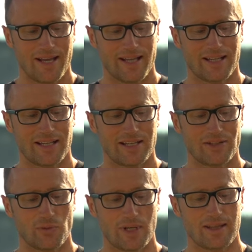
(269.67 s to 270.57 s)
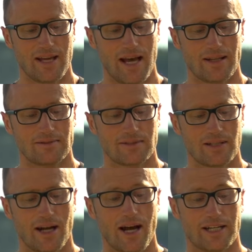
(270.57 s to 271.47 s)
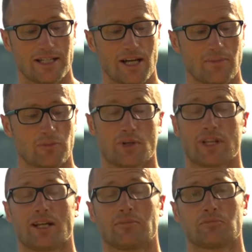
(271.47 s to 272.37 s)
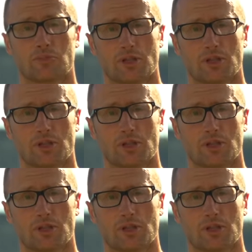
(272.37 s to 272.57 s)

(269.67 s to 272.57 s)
And with that, I ended up with a